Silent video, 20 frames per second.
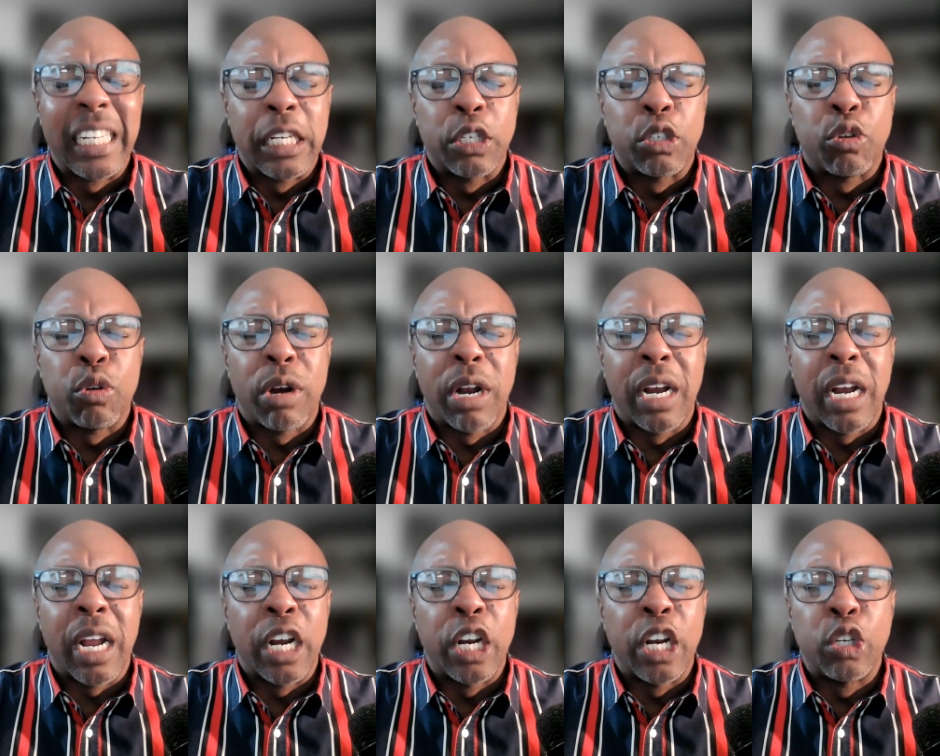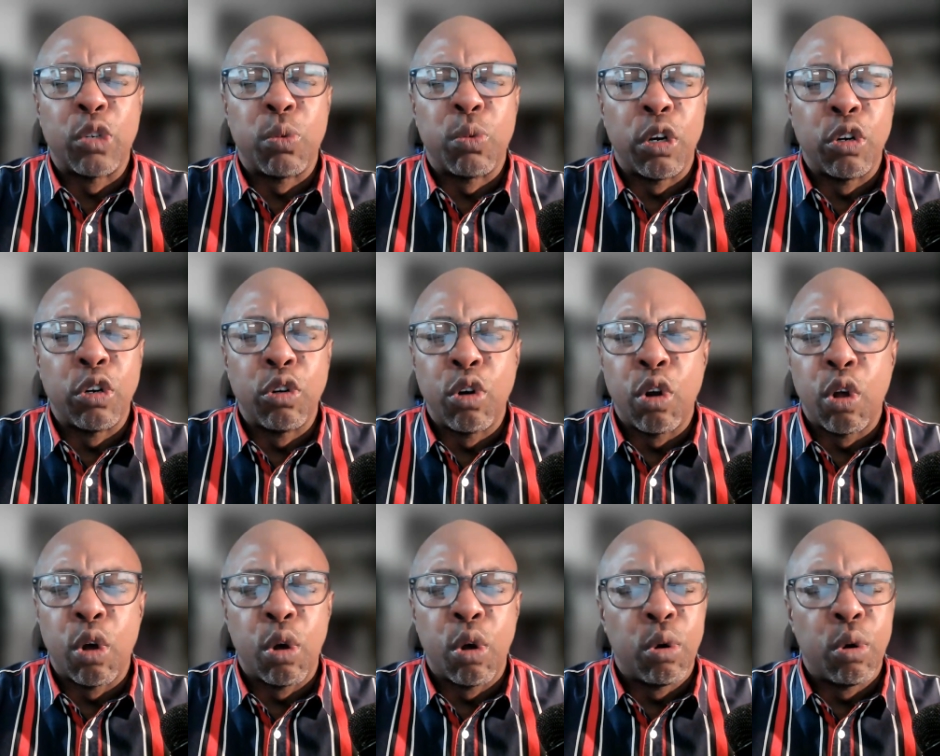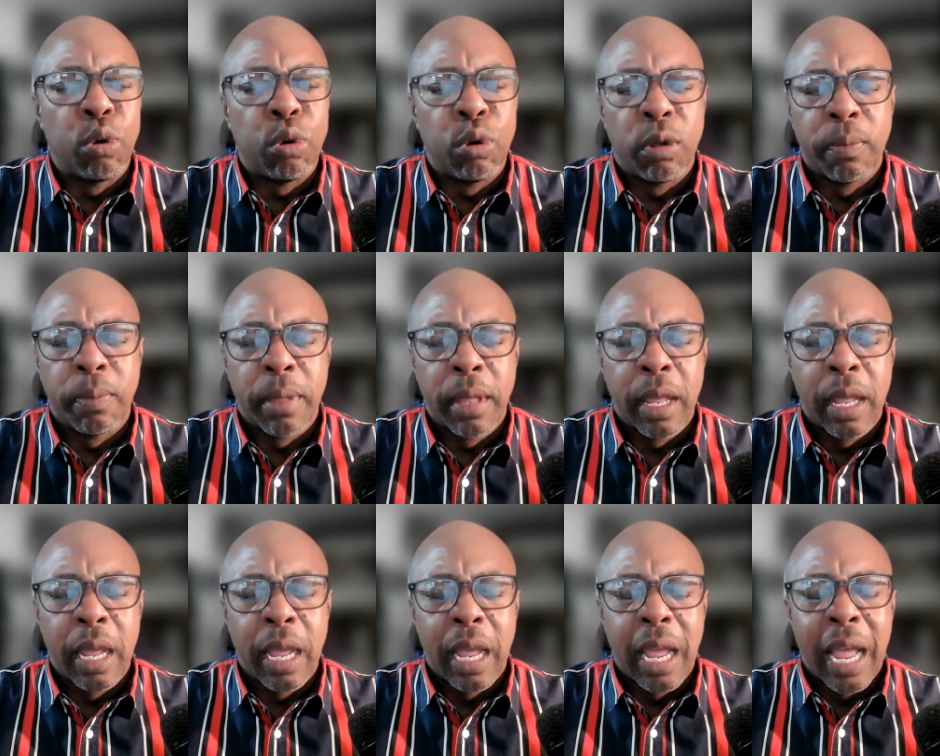so that others will know
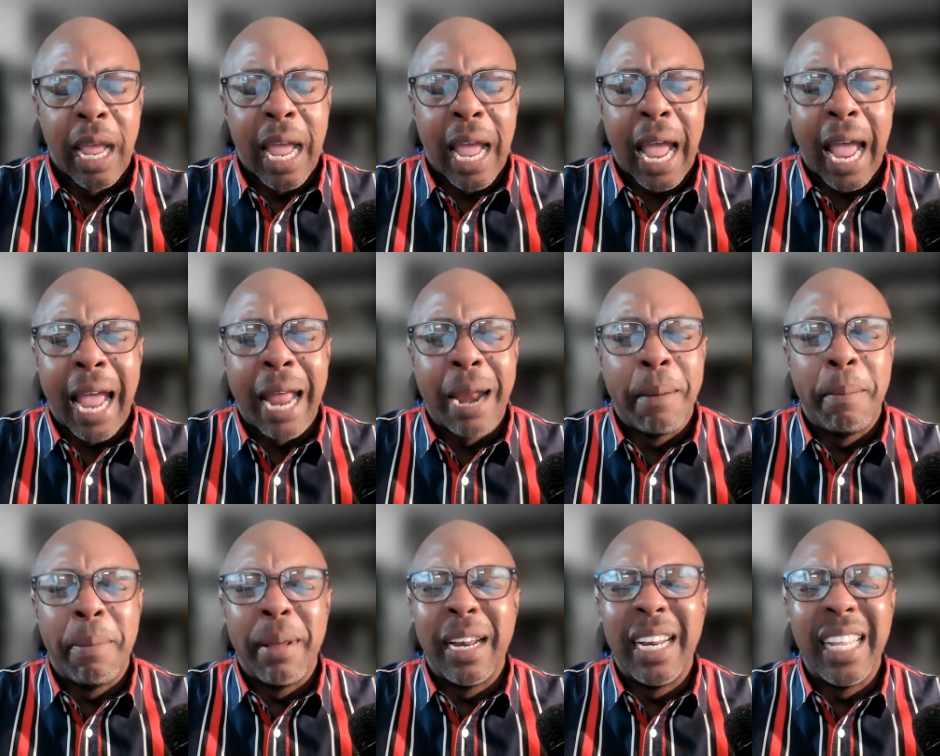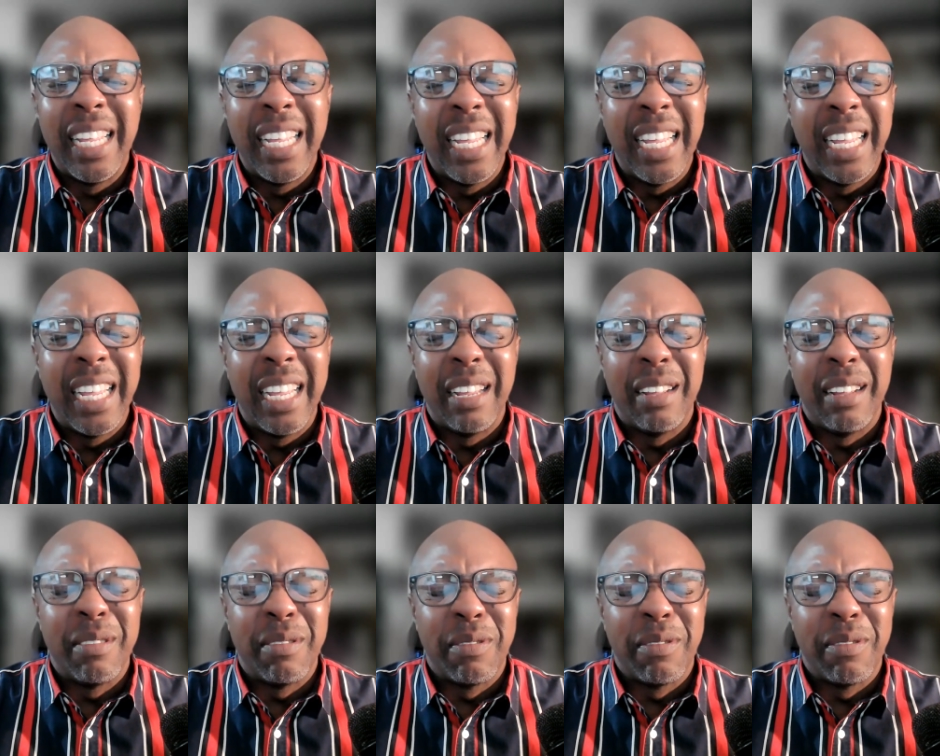and believe